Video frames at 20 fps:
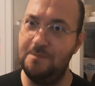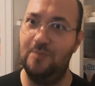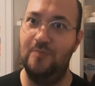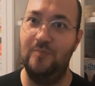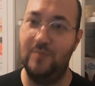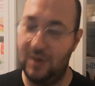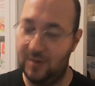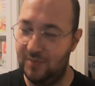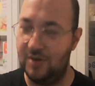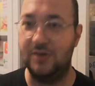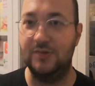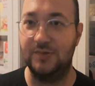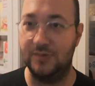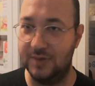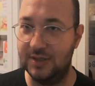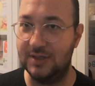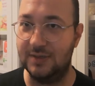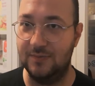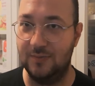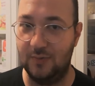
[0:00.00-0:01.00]
my most
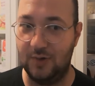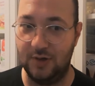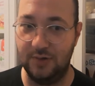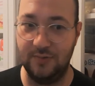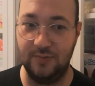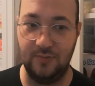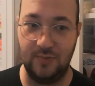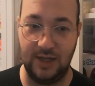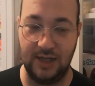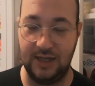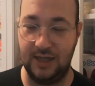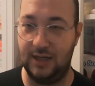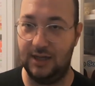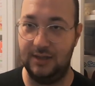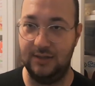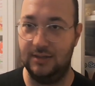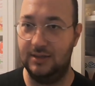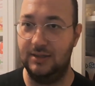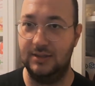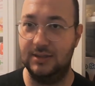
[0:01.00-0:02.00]
recent one where
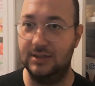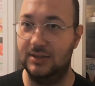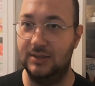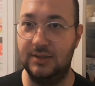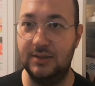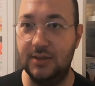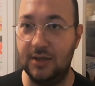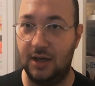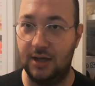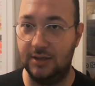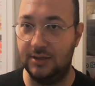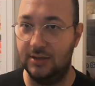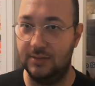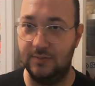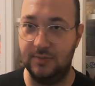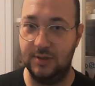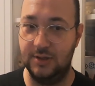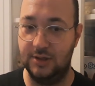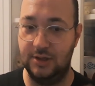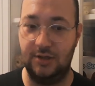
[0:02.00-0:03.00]
I just kind of
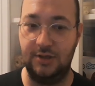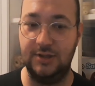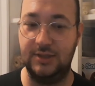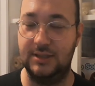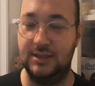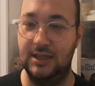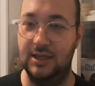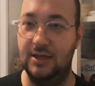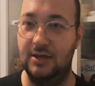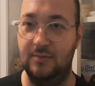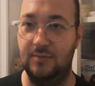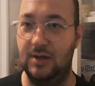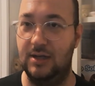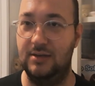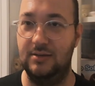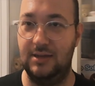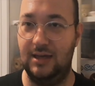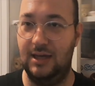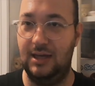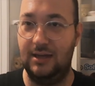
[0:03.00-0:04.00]
lost it and
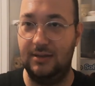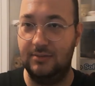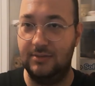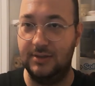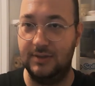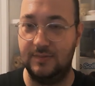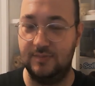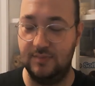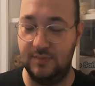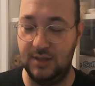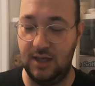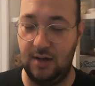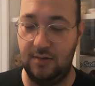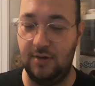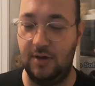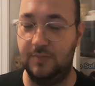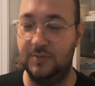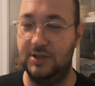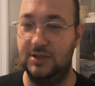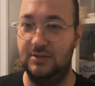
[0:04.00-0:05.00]
went, there's
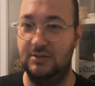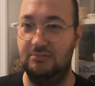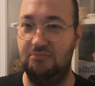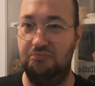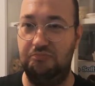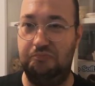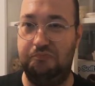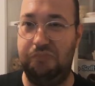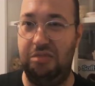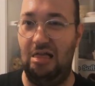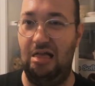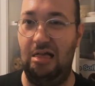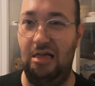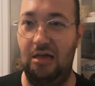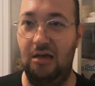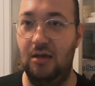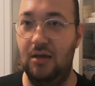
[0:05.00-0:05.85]
no options, blah,